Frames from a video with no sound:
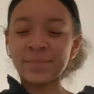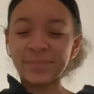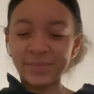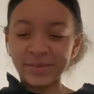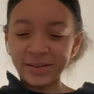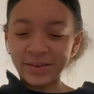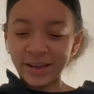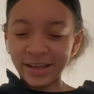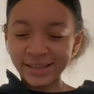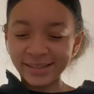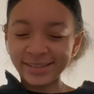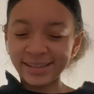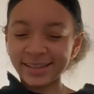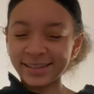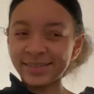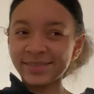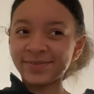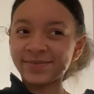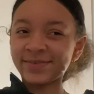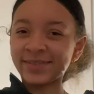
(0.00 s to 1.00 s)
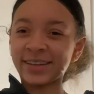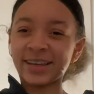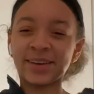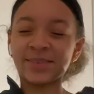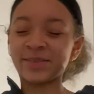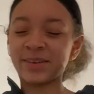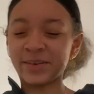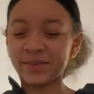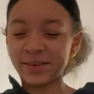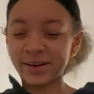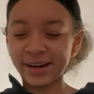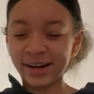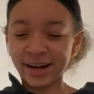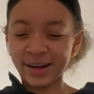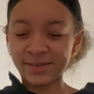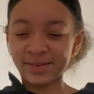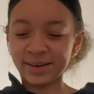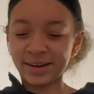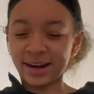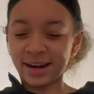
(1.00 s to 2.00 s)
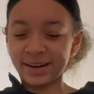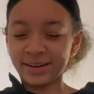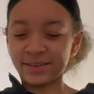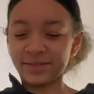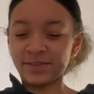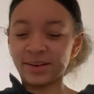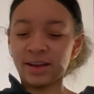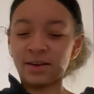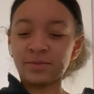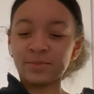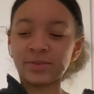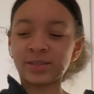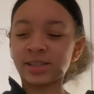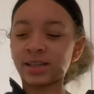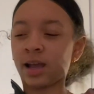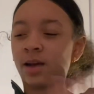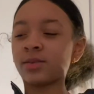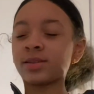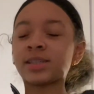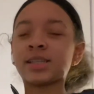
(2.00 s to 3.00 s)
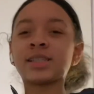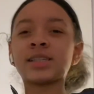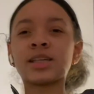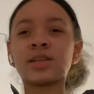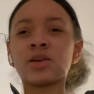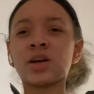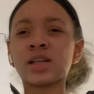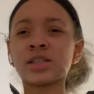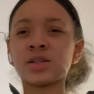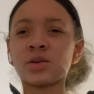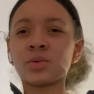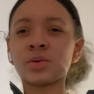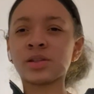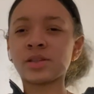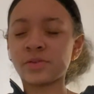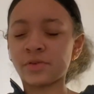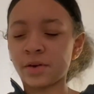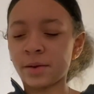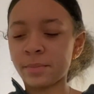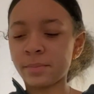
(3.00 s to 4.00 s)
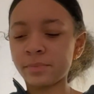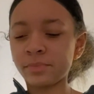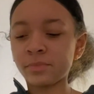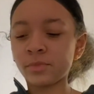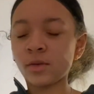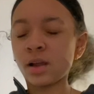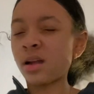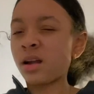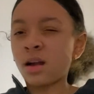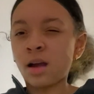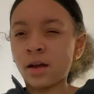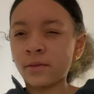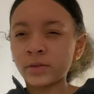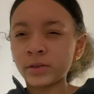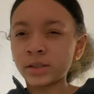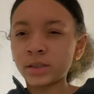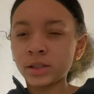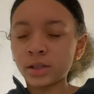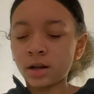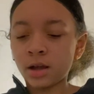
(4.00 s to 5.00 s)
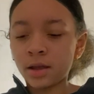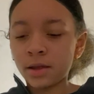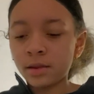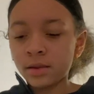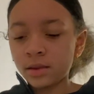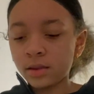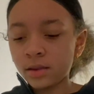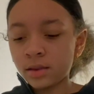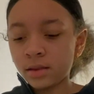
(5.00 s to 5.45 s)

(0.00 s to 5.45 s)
you guys like, okay, whatever. I mean, I was, I was gonna say, do you guys know where it's from? Obviously not.